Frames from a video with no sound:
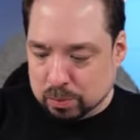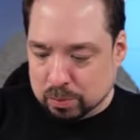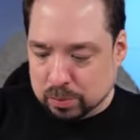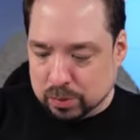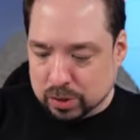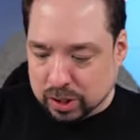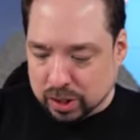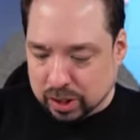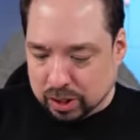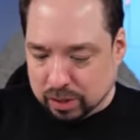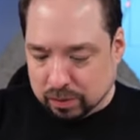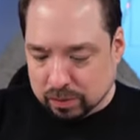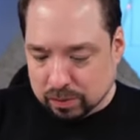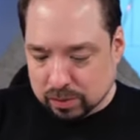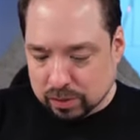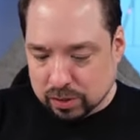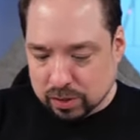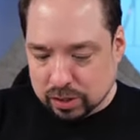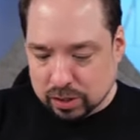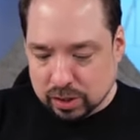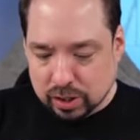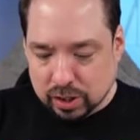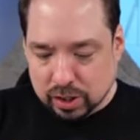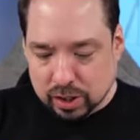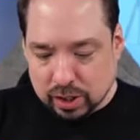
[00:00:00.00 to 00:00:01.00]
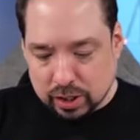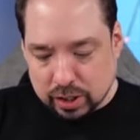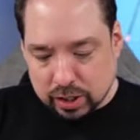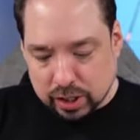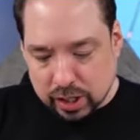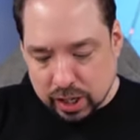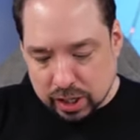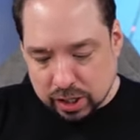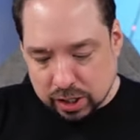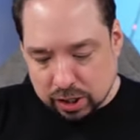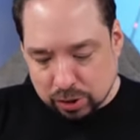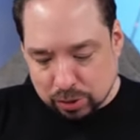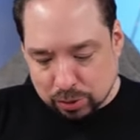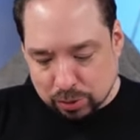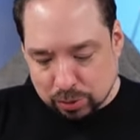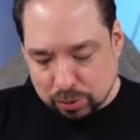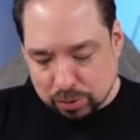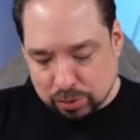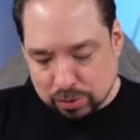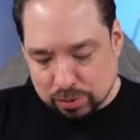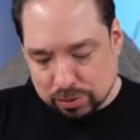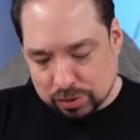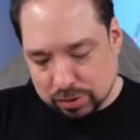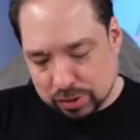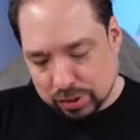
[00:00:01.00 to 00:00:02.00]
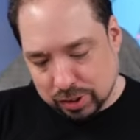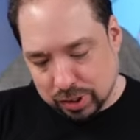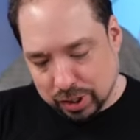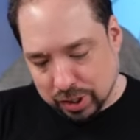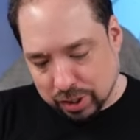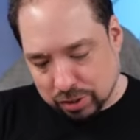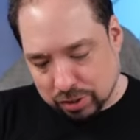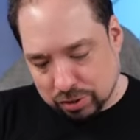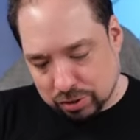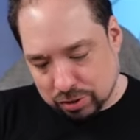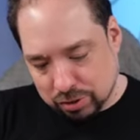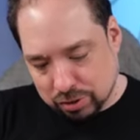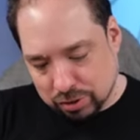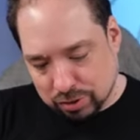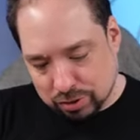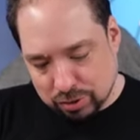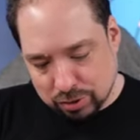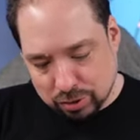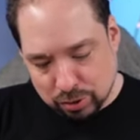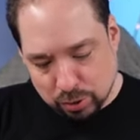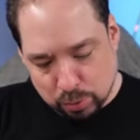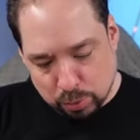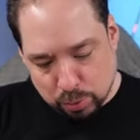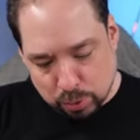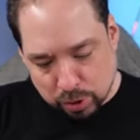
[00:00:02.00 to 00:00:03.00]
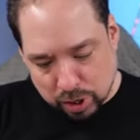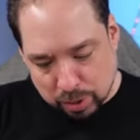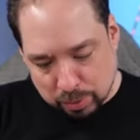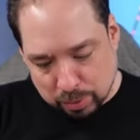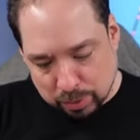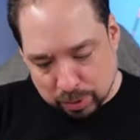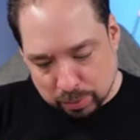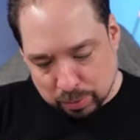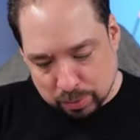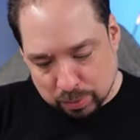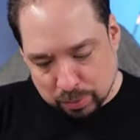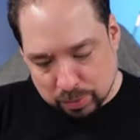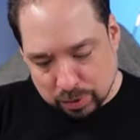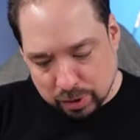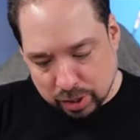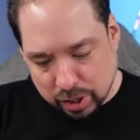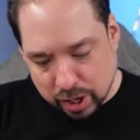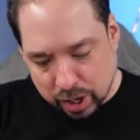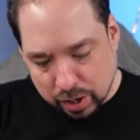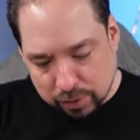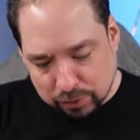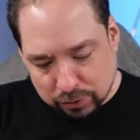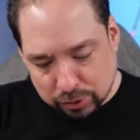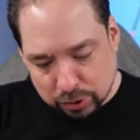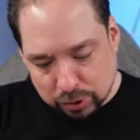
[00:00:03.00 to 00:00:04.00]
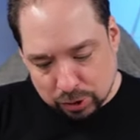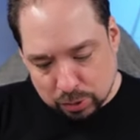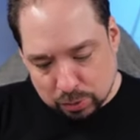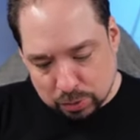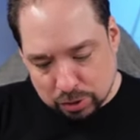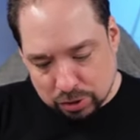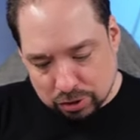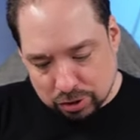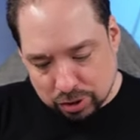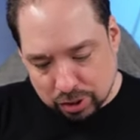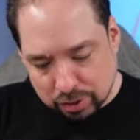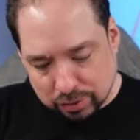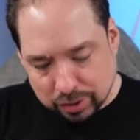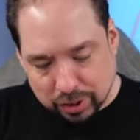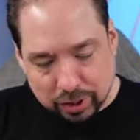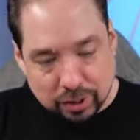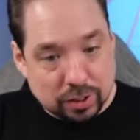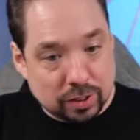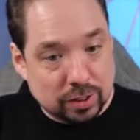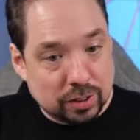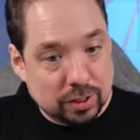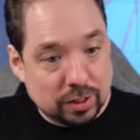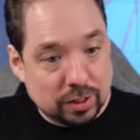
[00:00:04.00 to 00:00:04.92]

Okay. Thank you. Yes. No problem. After you receive it.